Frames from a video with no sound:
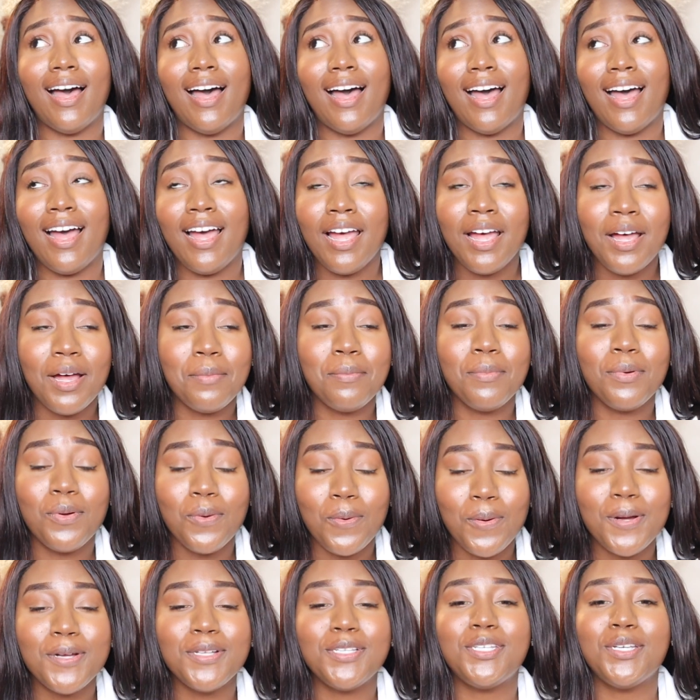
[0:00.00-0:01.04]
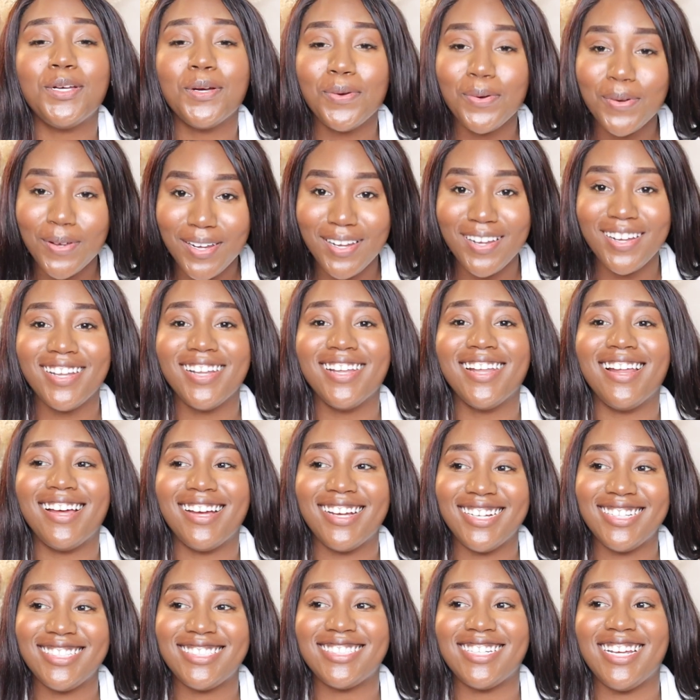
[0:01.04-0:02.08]
I am going to
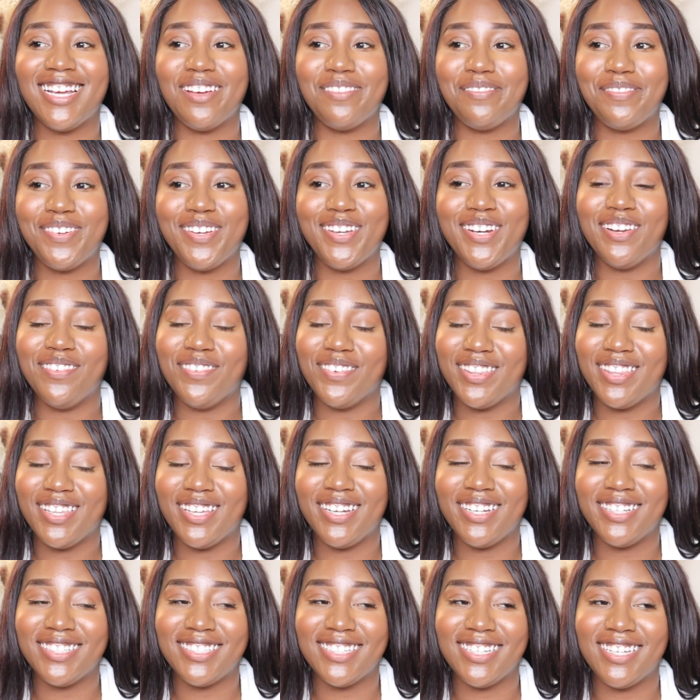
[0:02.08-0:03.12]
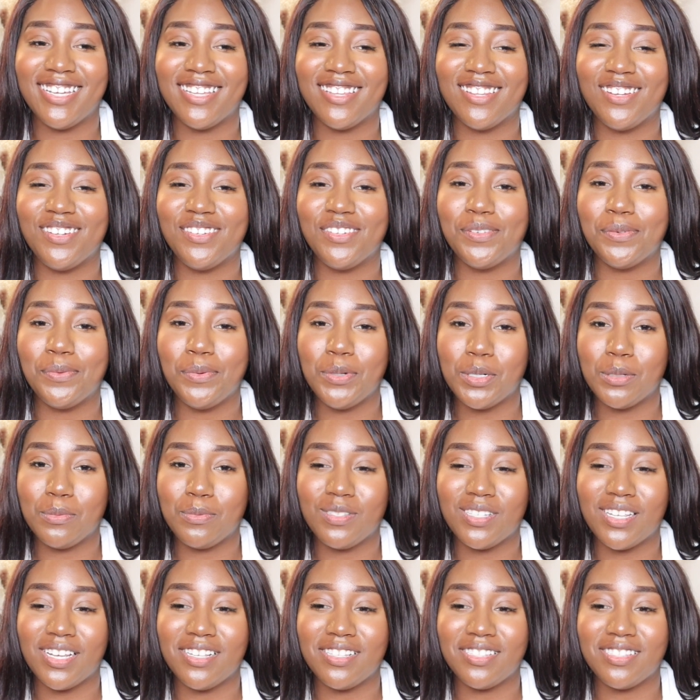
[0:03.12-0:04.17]
launch and put everything together on the
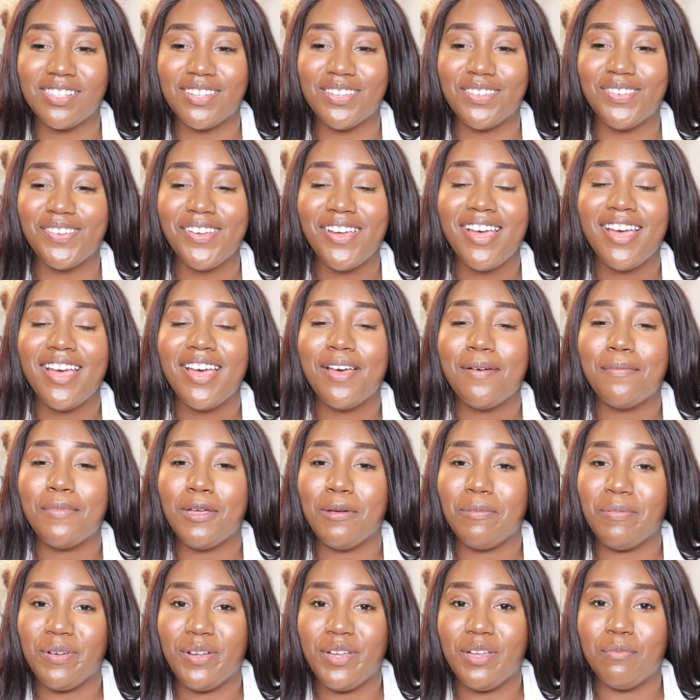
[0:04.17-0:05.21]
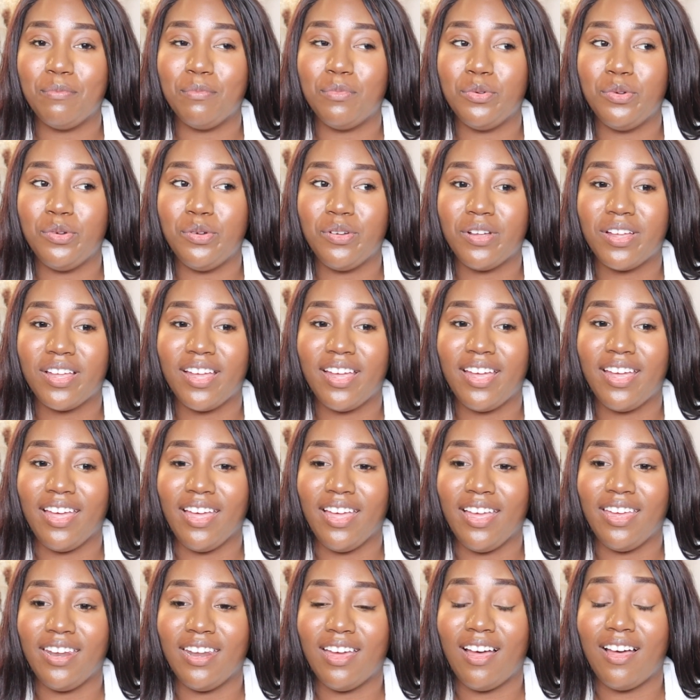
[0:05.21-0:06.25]
website so people can book
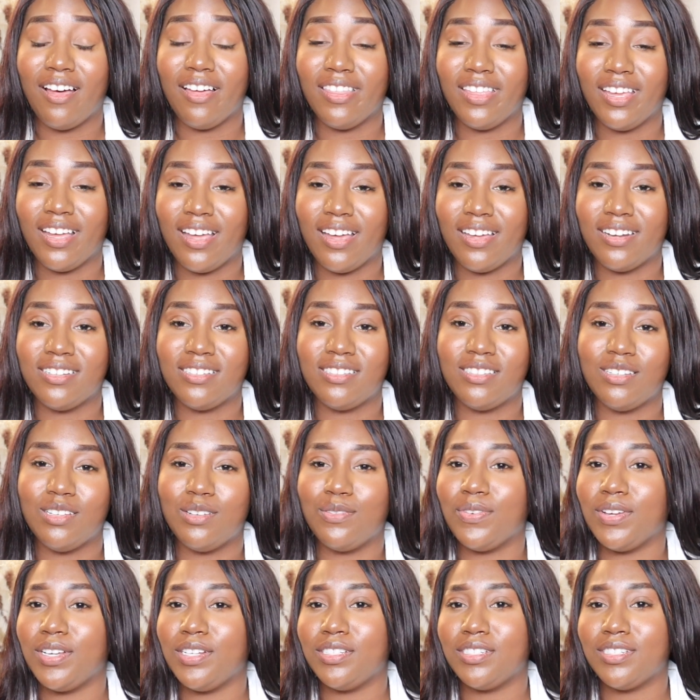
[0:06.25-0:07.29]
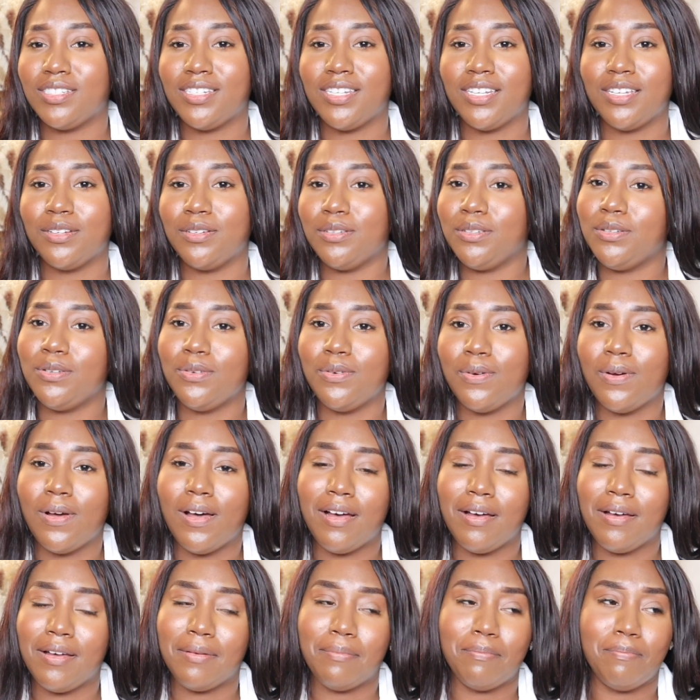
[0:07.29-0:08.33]
and all that kind of stuff, and tell you
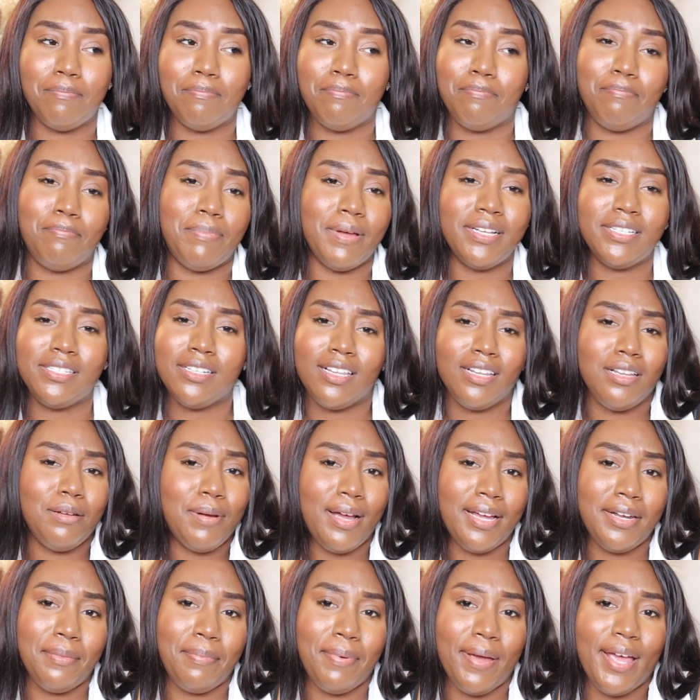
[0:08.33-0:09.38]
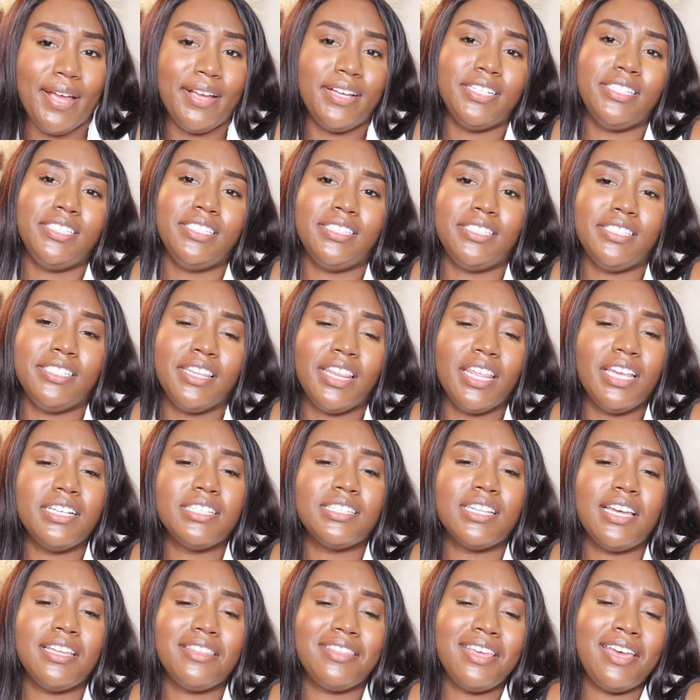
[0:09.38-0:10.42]
basically about the packages and
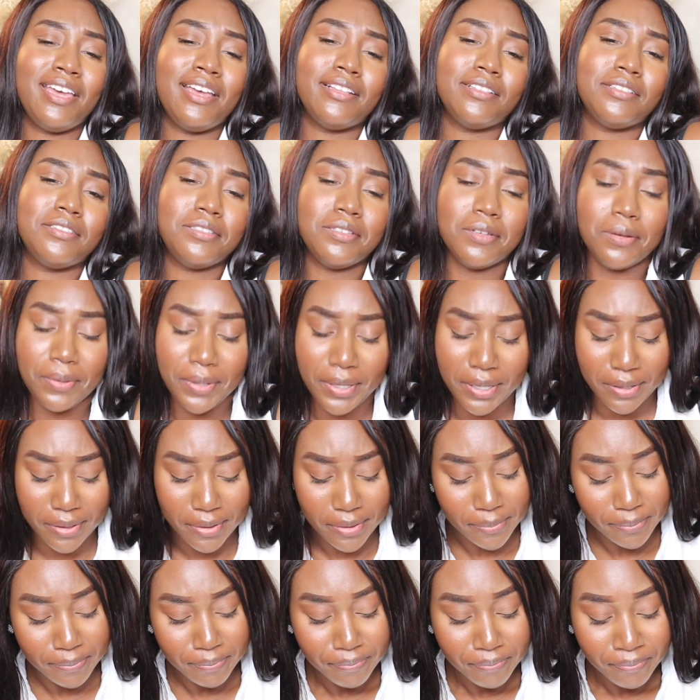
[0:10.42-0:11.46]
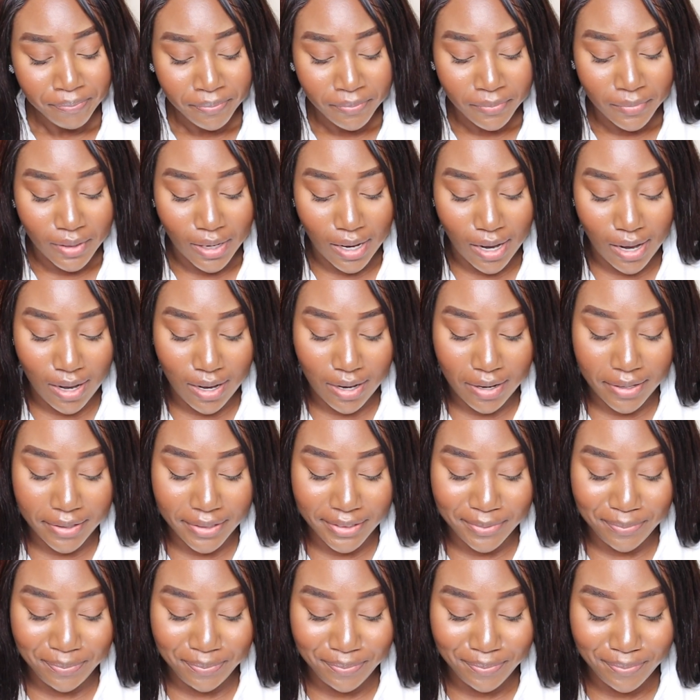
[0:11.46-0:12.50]
things like that. So yeah,
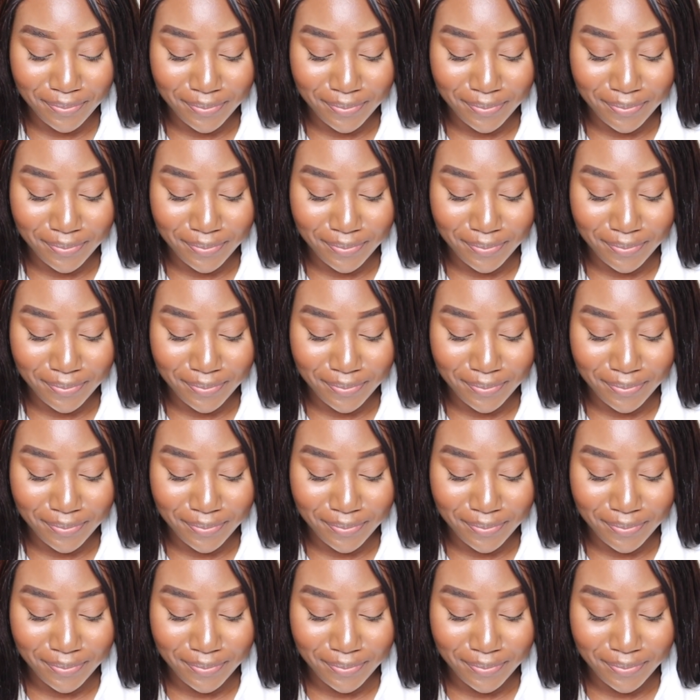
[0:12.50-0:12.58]
I